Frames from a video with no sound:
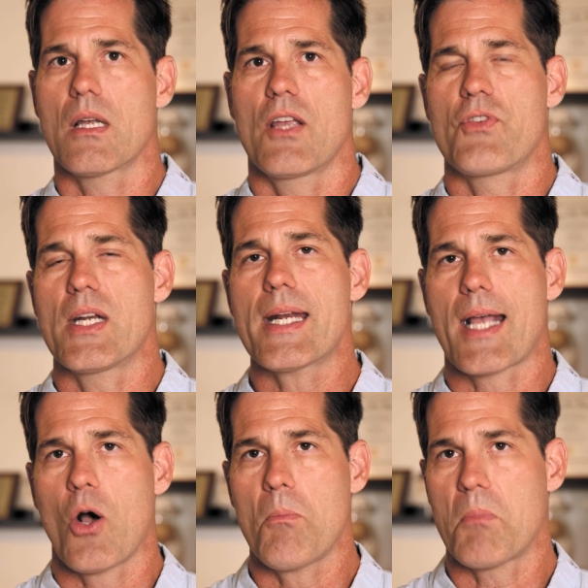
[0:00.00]
If you need
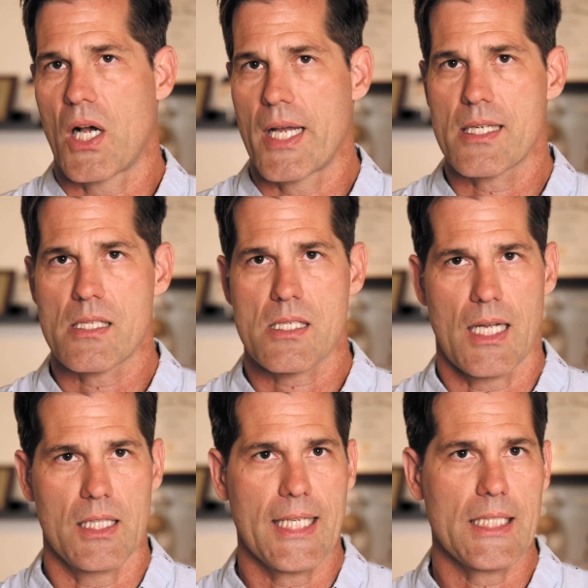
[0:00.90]
help buying,
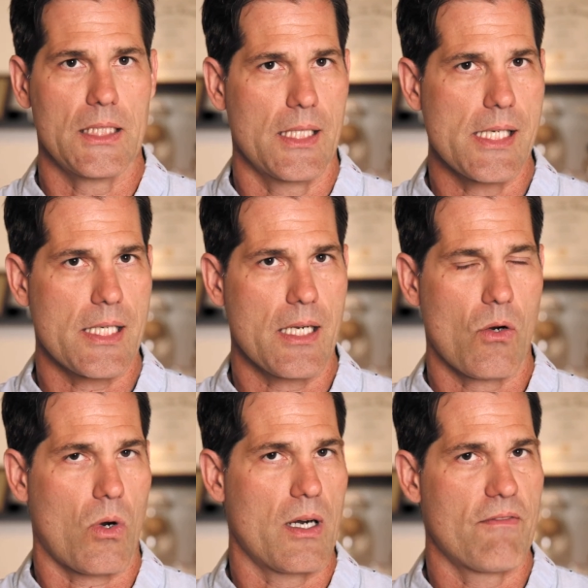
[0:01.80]
selling, leasing,
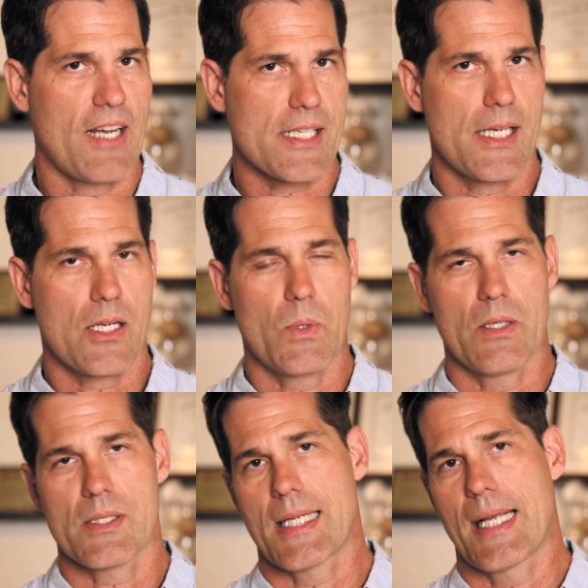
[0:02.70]
or investing in
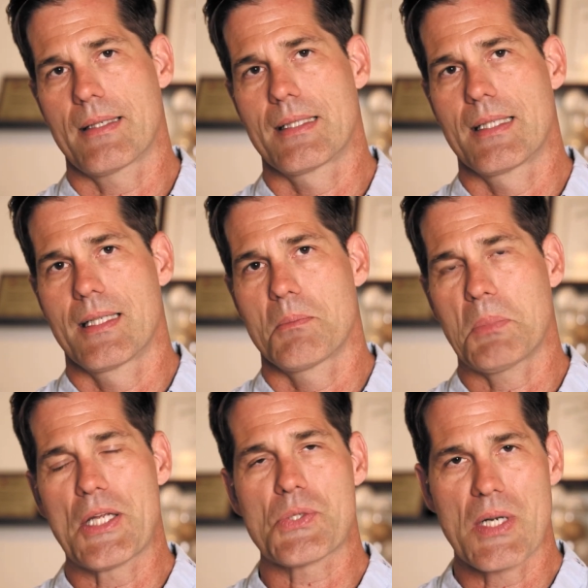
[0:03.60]
real estate,
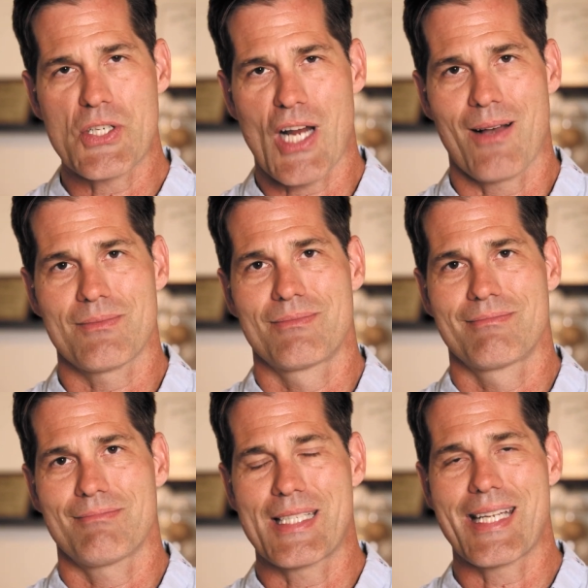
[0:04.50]
please reach out.
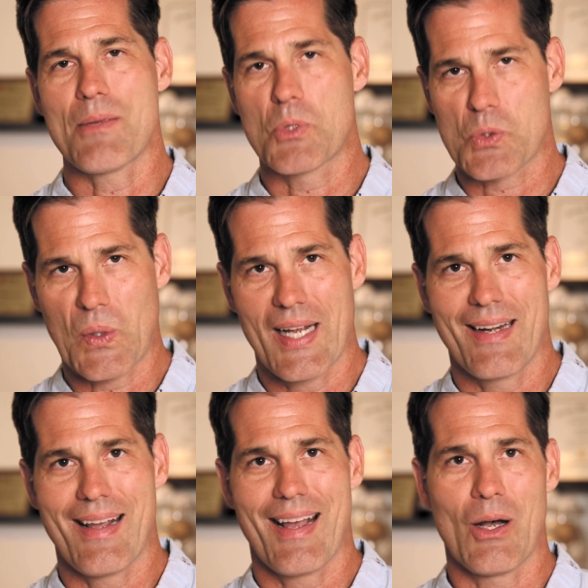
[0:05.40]
My team is ready
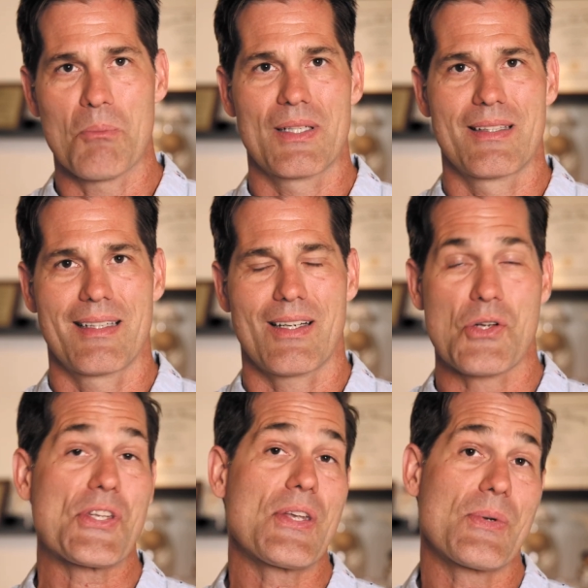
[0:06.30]
to help. And
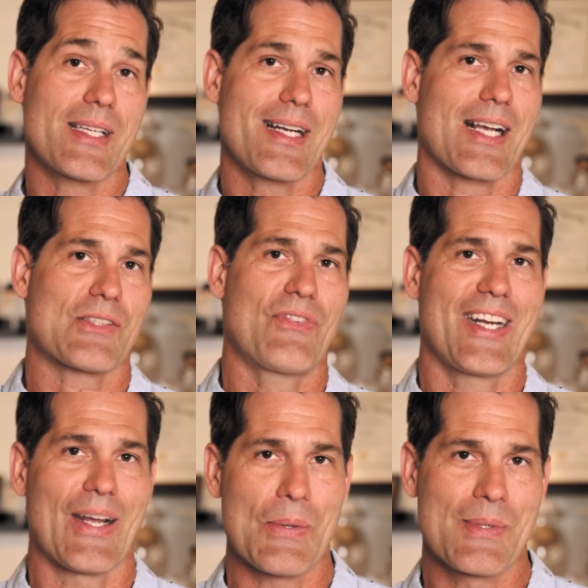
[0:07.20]
I'll see you in the next
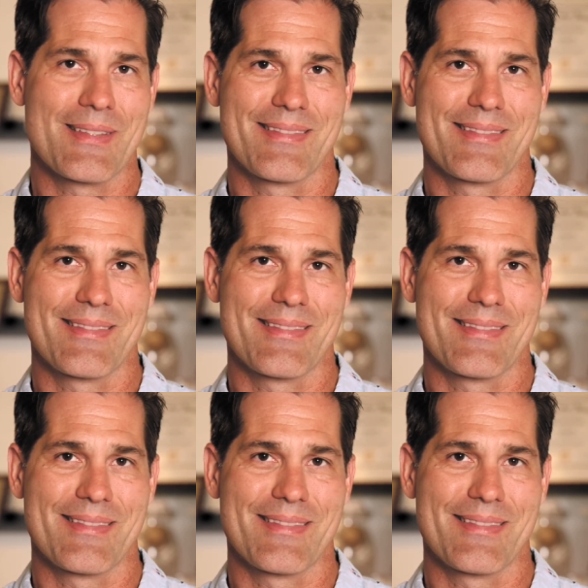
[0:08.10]
video.